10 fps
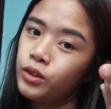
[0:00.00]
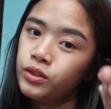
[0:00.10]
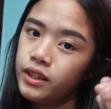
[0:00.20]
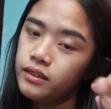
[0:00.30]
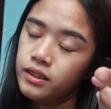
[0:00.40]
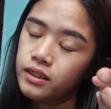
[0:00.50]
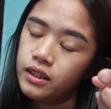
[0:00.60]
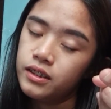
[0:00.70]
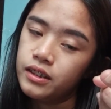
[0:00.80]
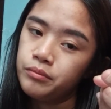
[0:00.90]
Don't get
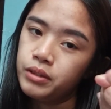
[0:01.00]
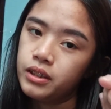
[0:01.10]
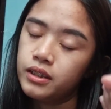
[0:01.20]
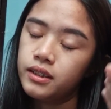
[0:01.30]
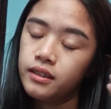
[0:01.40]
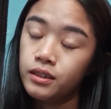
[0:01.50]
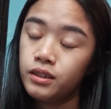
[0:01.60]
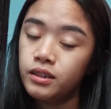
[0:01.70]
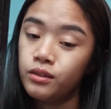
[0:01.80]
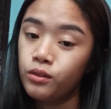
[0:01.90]
disgusted because this
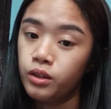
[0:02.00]
is